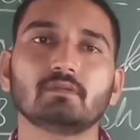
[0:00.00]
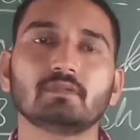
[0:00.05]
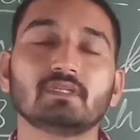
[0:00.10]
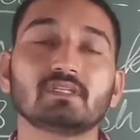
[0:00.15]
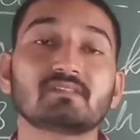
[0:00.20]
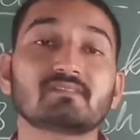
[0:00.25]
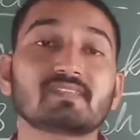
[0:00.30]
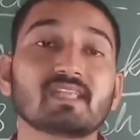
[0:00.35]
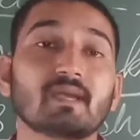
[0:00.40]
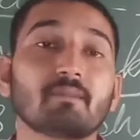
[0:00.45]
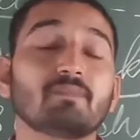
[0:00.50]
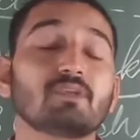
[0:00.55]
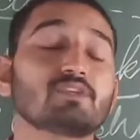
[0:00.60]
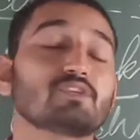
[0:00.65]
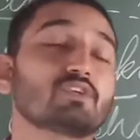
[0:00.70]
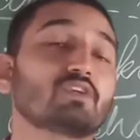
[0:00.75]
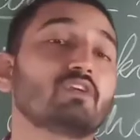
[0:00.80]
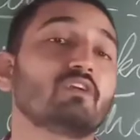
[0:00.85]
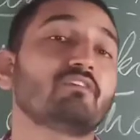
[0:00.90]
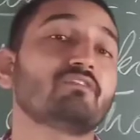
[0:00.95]
the
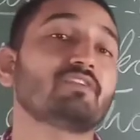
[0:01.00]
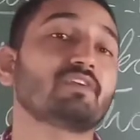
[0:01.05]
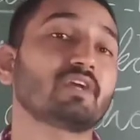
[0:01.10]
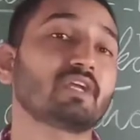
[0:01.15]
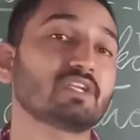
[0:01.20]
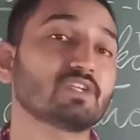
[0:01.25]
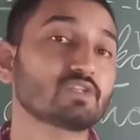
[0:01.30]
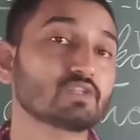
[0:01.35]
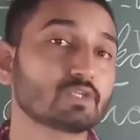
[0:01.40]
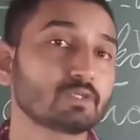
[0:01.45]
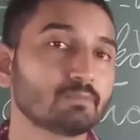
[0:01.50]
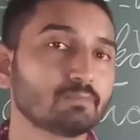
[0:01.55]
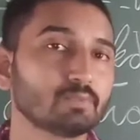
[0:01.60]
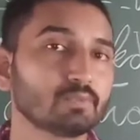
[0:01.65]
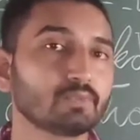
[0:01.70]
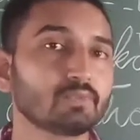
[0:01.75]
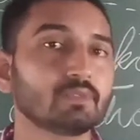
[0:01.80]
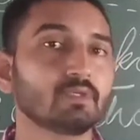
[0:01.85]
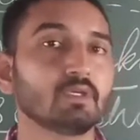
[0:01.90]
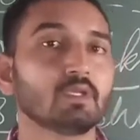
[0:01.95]
establisher of
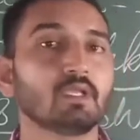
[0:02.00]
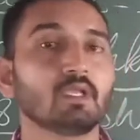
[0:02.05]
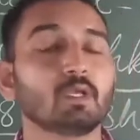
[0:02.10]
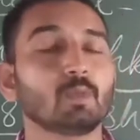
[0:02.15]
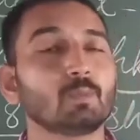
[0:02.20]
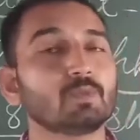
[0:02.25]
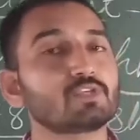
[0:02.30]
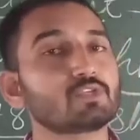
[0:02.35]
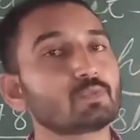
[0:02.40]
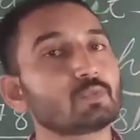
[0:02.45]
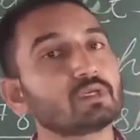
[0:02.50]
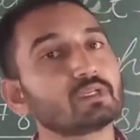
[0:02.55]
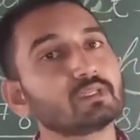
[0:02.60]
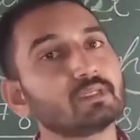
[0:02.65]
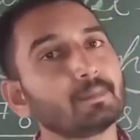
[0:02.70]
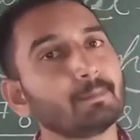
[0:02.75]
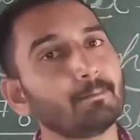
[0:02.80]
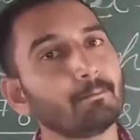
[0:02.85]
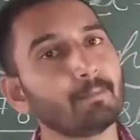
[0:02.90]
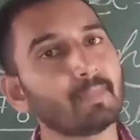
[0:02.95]
Kanishkapur, which were
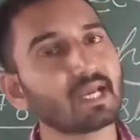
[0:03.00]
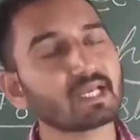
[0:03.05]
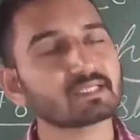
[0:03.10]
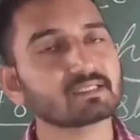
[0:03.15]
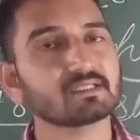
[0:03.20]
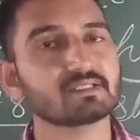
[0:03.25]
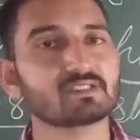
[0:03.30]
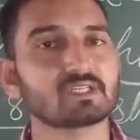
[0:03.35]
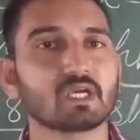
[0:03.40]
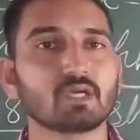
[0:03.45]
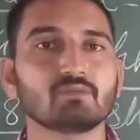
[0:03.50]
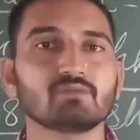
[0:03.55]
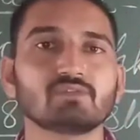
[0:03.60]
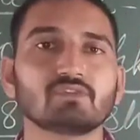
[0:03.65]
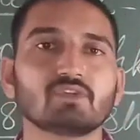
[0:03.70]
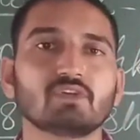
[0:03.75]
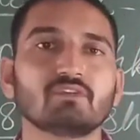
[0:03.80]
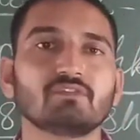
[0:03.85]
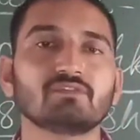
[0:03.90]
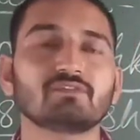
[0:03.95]
the major
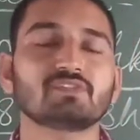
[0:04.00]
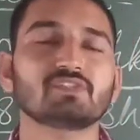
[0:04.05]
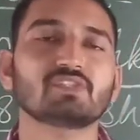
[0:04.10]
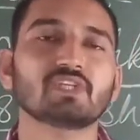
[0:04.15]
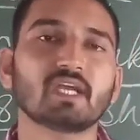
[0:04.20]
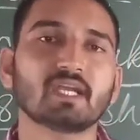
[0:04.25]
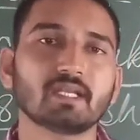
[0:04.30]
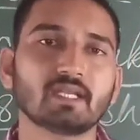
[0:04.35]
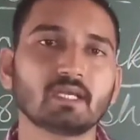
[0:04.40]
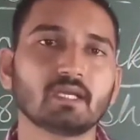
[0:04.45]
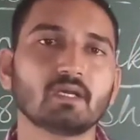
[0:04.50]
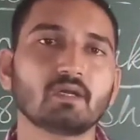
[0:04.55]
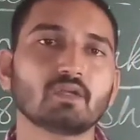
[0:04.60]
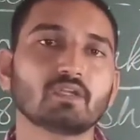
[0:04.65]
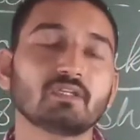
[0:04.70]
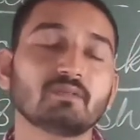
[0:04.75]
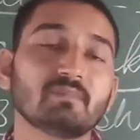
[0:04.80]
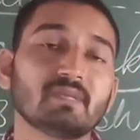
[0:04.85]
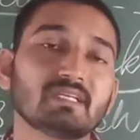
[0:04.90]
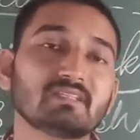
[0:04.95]
towns of China
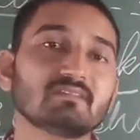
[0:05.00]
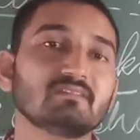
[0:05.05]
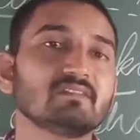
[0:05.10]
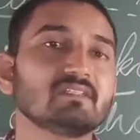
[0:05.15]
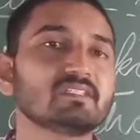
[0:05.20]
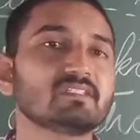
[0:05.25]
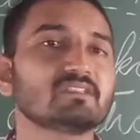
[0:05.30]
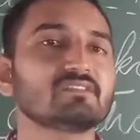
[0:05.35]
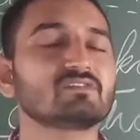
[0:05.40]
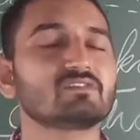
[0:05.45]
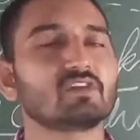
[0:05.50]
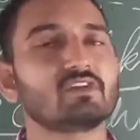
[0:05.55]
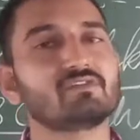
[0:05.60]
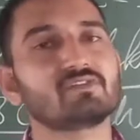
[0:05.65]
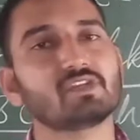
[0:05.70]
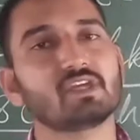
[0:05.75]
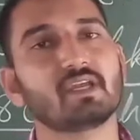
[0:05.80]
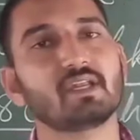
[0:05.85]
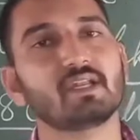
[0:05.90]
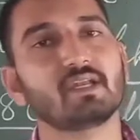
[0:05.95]
or the major regions of
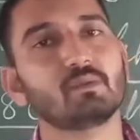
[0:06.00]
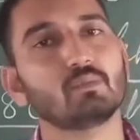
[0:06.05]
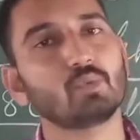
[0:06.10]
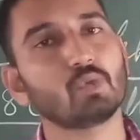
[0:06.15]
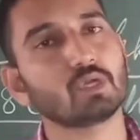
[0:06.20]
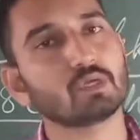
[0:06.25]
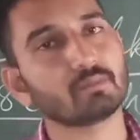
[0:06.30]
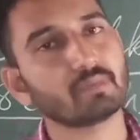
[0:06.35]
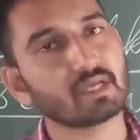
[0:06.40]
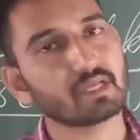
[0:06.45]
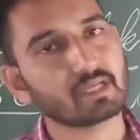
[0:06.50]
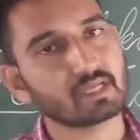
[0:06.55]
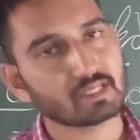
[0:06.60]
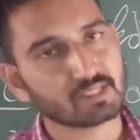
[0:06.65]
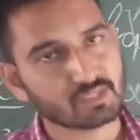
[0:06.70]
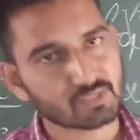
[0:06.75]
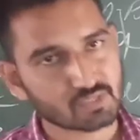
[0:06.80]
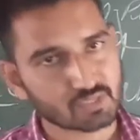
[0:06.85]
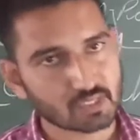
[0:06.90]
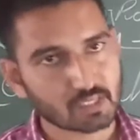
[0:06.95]
China won by
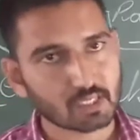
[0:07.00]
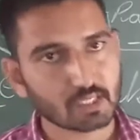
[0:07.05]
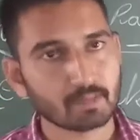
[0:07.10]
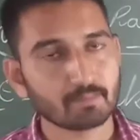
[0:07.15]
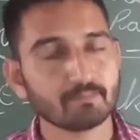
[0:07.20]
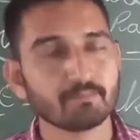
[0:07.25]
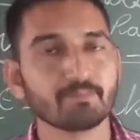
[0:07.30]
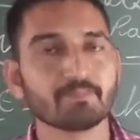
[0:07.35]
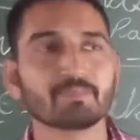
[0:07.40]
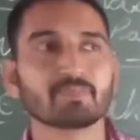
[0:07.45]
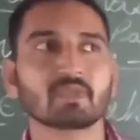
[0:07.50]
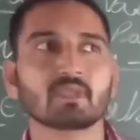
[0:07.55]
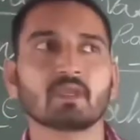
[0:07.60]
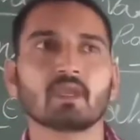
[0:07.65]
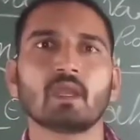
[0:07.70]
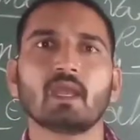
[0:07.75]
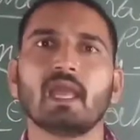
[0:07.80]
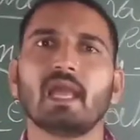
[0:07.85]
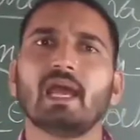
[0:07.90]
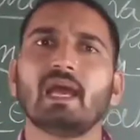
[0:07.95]
Kanishka,
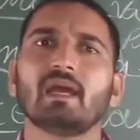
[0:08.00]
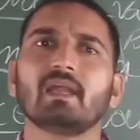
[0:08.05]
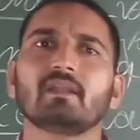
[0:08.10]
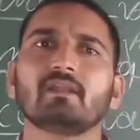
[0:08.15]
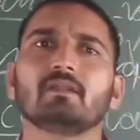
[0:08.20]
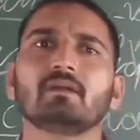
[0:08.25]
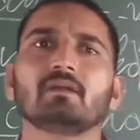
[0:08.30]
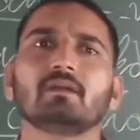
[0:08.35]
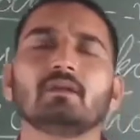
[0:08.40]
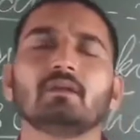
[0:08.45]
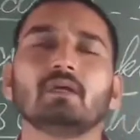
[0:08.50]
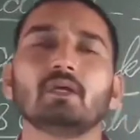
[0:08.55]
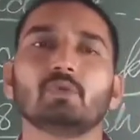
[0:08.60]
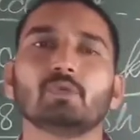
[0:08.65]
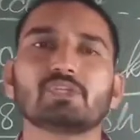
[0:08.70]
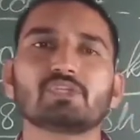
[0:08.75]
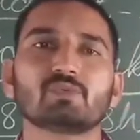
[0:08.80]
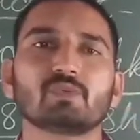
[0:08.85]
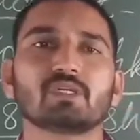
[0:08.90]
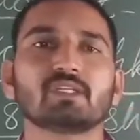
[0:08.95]
and
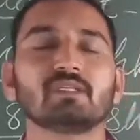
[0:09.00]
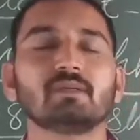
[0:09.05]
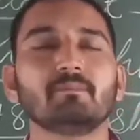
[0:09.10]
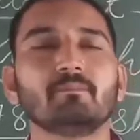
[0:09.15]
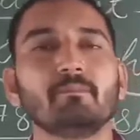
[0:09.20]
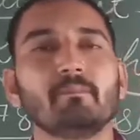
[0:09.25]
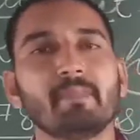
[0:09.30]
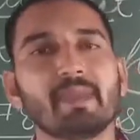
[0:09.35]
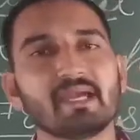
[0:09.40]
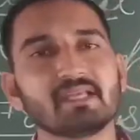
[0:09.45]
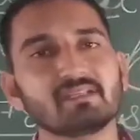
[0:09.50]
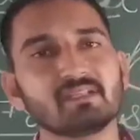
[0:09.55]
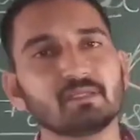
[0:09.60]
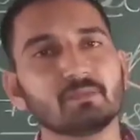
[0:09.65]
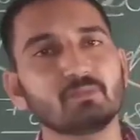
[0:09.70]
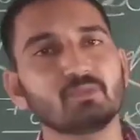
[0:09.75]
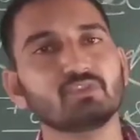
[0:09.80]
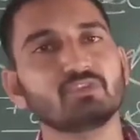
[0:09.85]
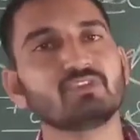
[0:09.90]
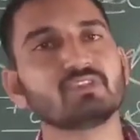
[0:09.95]
which were the
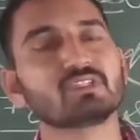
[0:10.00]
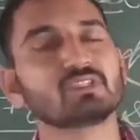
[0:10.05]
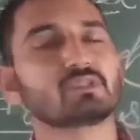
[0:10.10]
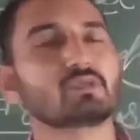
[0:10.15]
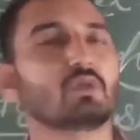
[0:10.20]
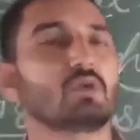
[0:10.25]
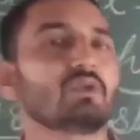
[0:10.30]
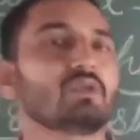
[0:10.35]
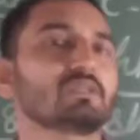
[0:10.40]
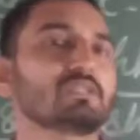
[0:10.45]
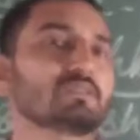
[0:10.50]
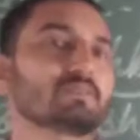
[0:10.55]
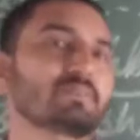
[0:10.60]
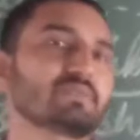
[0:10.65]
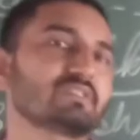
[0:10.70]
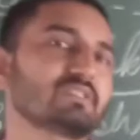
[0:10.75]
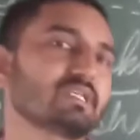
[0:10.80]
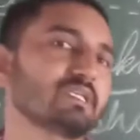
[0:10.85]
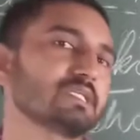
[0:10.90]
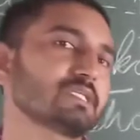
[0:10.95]
major Buddhist scholars
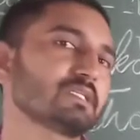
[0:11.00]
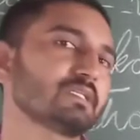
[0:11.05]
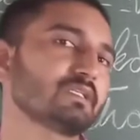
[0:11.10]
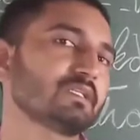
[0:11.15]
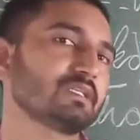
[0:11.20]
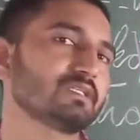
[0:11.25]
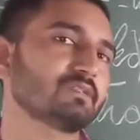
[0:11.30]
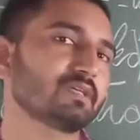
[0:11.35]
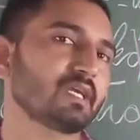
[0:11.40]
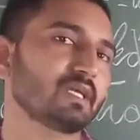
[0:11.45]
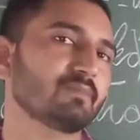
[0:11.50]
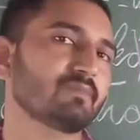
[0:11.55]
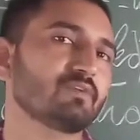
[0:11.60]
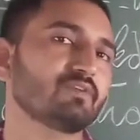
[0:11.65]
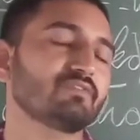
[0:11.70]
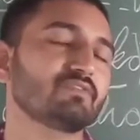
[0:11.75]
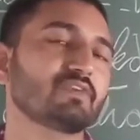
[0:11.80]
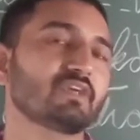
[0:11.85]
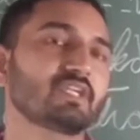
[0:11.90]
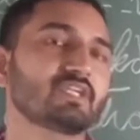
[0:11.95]
present in the time
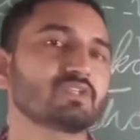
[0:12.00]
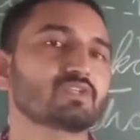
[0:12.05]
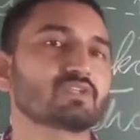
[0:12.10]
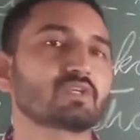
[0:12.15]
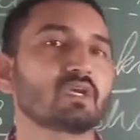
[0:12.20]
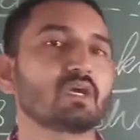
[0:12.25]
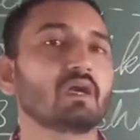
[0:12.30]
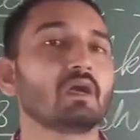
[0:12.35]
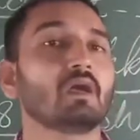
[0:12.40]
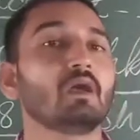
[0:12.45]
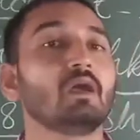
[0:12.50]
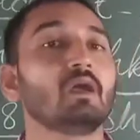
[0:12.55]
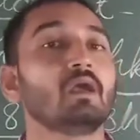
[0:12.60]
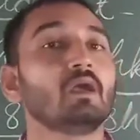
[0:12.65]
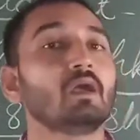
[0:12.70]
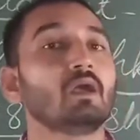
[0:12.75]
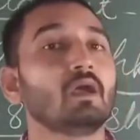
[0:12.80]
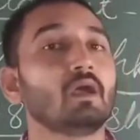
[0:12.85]
of Kanishka.